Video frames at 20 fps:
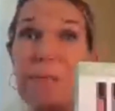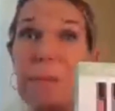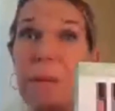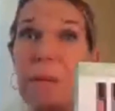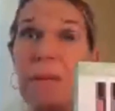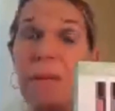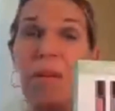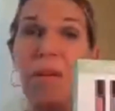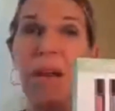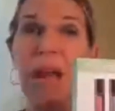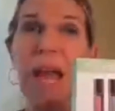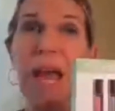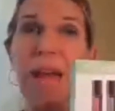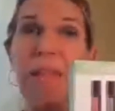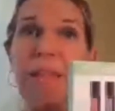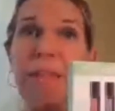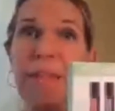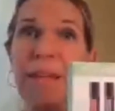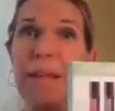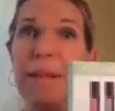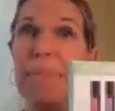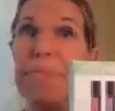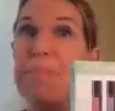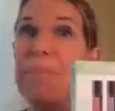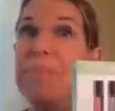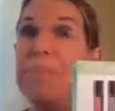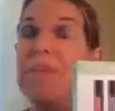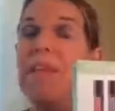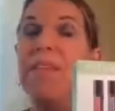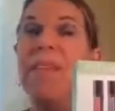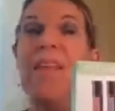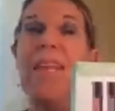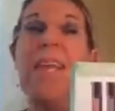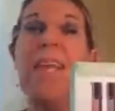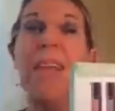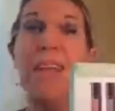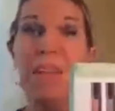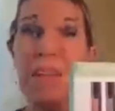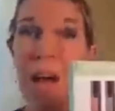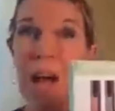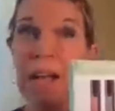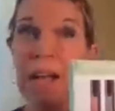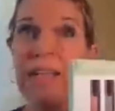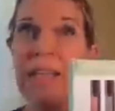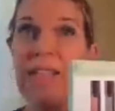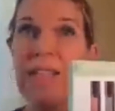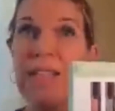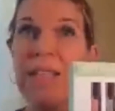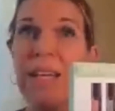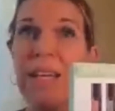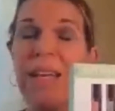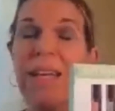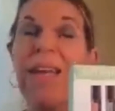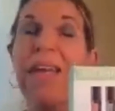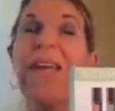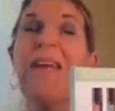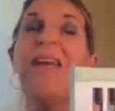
maybe they're an athlete, they cannot get sick.